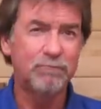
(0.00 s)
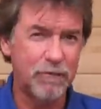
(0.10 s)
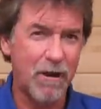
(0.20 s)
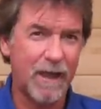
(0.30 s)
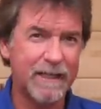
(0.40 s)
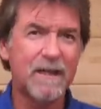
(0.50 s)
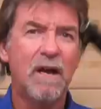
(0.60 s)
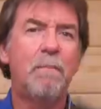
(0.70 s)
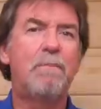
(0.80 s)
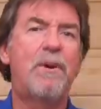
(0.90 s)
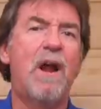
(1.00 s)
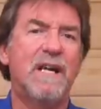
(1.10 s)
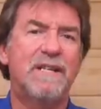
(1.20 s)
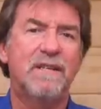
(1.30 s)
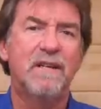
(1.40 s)
Right.
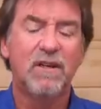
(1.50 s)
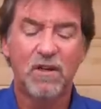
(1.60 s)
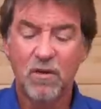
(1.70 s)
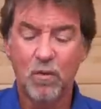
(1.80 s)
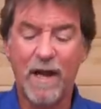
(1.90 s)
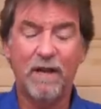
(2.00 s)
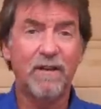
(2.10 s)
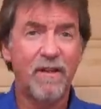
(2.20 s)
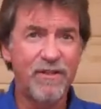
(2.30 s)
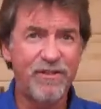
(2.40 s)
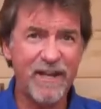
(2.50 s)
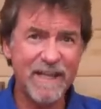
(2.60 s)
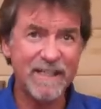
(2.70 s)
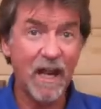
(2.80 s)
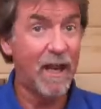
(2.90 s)
Price. Well,
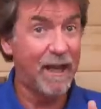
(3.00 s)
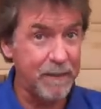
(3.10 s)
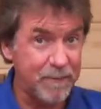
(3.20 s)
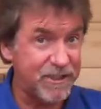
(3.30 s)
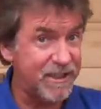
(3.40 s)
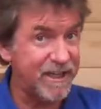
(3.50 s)
this limited